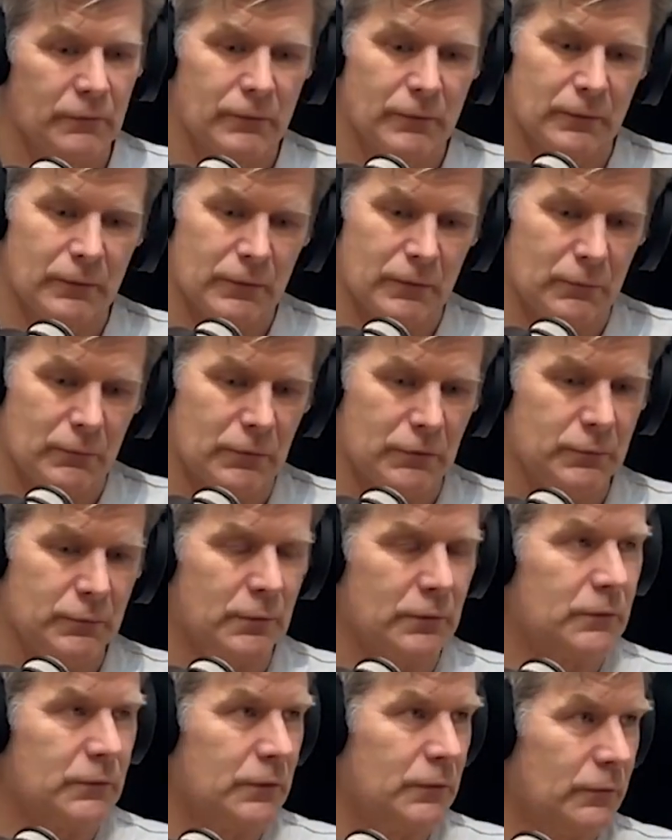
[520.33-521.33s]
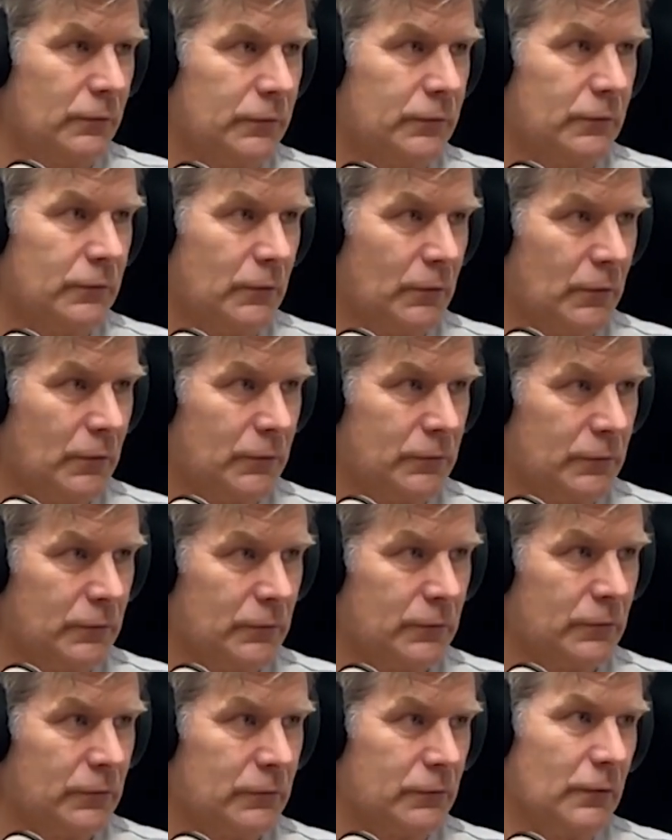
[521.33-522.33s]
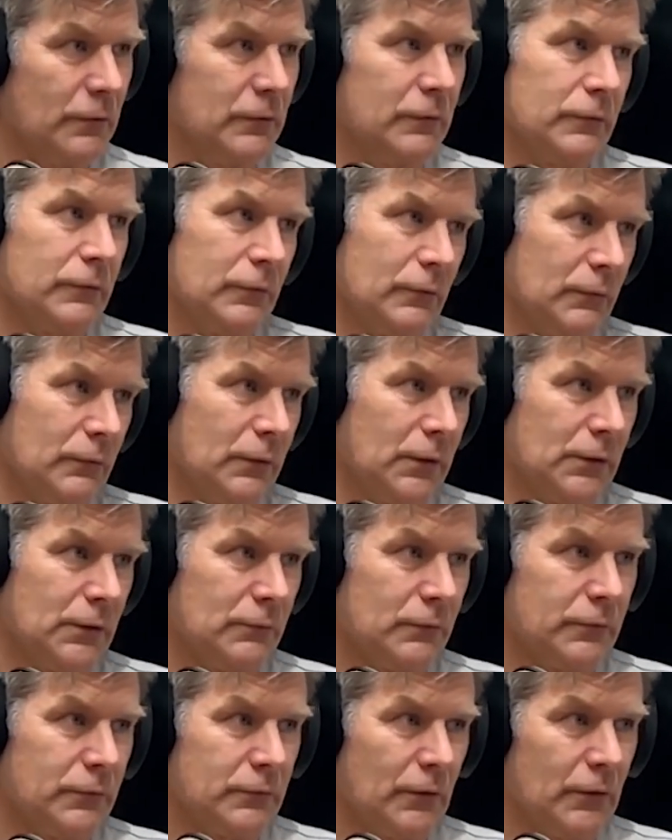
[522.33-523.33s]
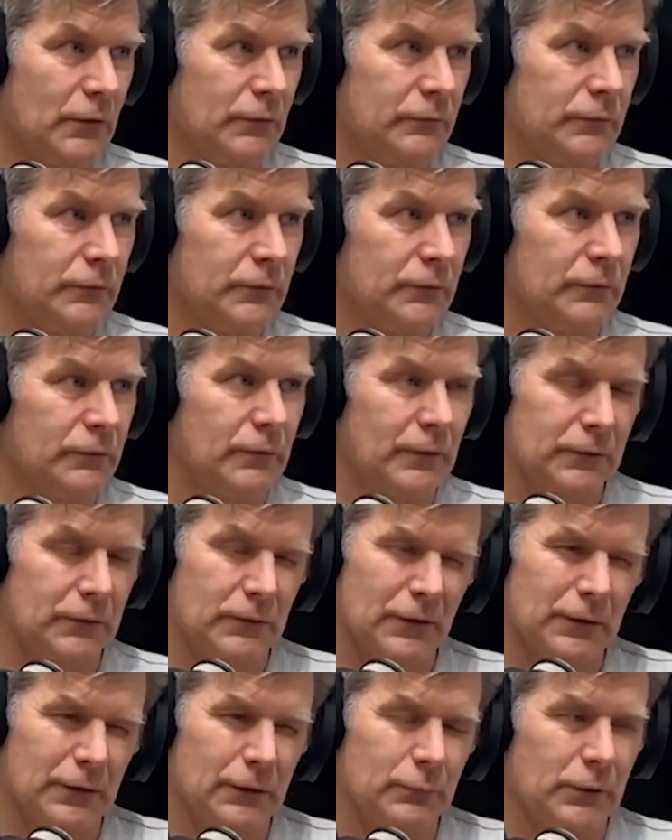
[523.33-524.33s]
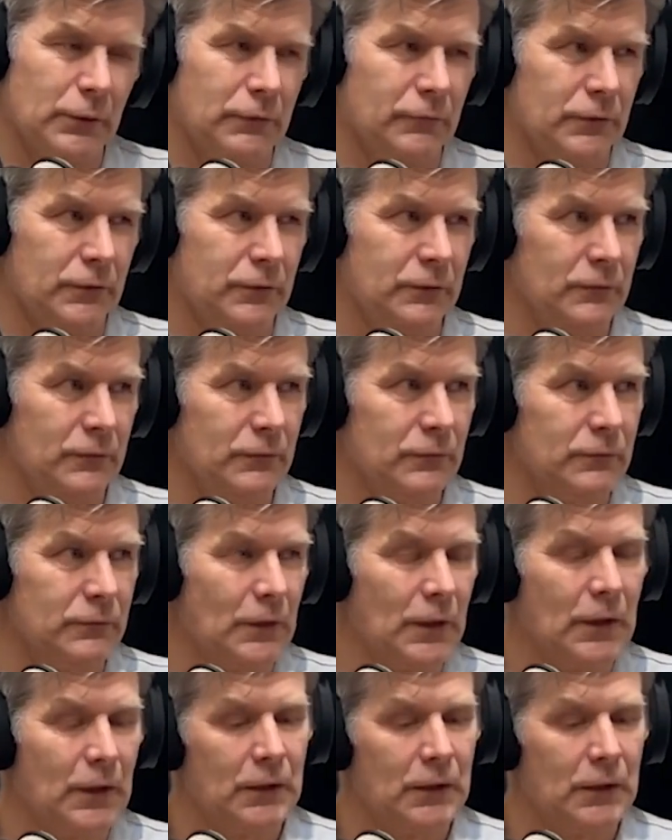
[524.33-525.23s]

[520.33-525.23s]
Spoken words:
that the respiratory noise you heard during the trot is already resolved. So that's a little bit of a nuance.